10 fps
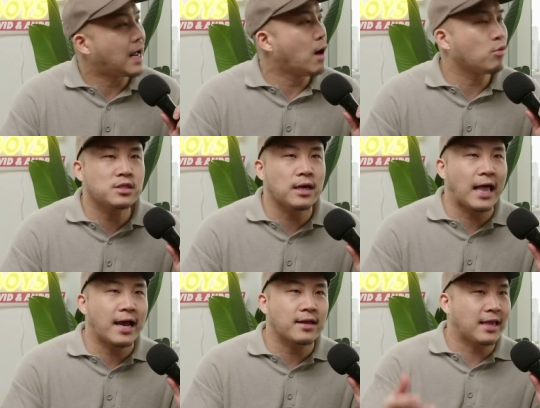how it's yeah,
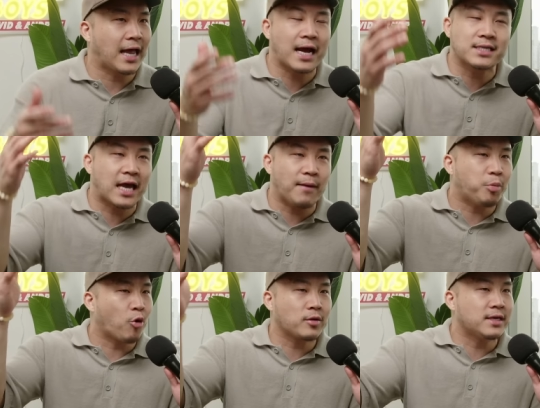like like I said,
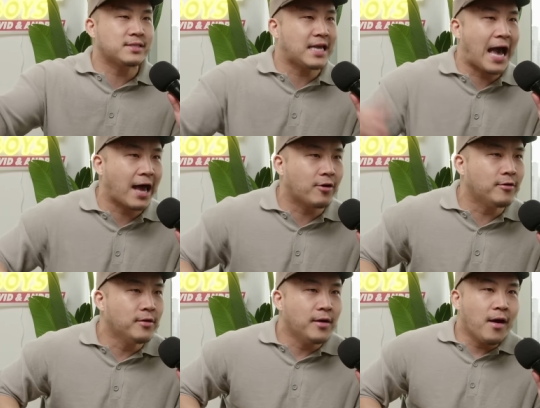Portland,
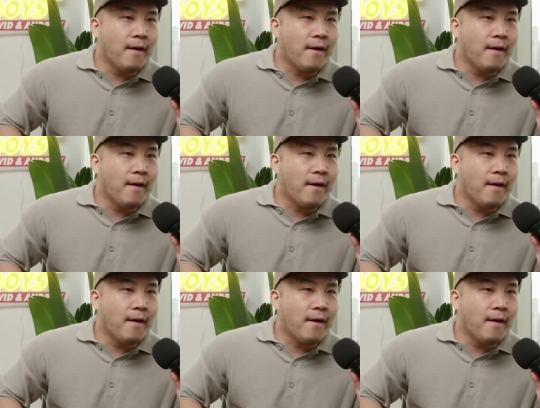Seattle,